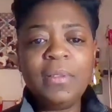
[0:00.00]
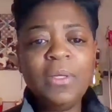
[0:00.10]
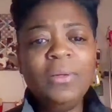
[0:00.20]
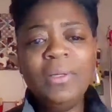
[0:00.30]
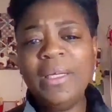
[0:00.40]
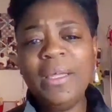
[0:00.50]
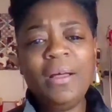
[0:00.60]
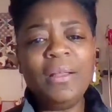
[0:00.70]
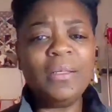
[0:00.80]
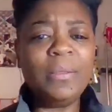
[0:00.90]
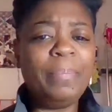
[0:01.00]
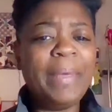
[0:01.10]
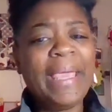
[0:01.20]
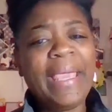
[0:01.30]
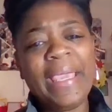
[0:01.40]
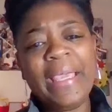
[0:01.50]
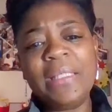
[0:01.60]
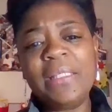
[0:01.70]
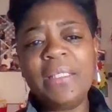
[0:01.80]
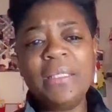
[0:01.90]
Don't look at all of them
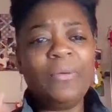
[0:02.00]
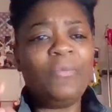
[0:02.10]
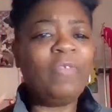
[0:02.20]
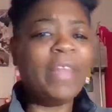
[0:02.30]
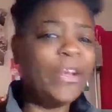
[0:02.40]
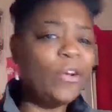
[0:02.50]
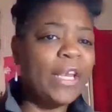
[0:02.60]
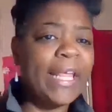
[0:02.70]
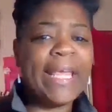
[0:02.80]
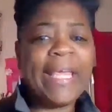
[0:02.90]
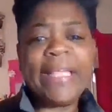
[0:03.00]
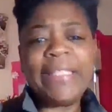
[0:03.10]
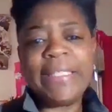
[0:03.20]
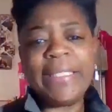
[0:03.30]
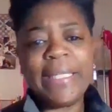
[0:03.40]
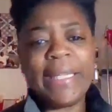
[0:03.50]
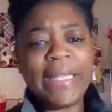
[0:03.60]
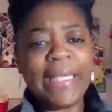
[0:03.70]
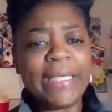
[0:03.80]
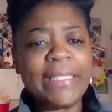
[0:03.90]
pants and the flare legs and the
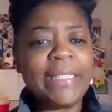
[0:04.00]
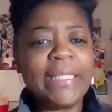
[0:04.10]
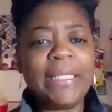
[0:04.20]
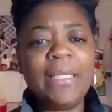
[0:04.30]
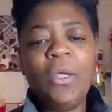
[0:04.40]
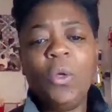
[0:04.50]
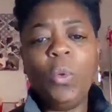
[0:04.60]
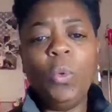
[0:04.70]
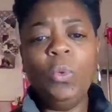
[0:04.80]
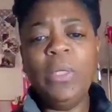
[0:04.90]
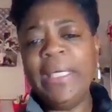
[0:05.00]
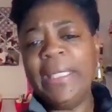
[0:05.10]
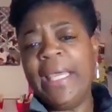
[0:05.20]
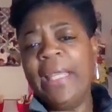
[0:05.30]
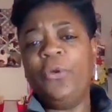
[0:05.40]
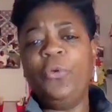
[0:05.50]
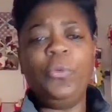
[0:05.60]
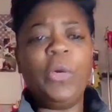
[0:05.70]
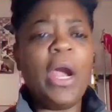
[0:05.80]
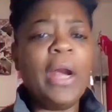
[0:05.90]
this and, oh, look at that
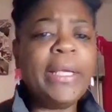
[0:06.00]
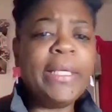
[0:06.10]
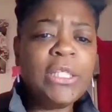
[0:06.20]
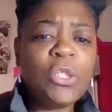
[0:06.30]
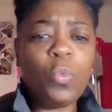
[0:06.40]
new cardigan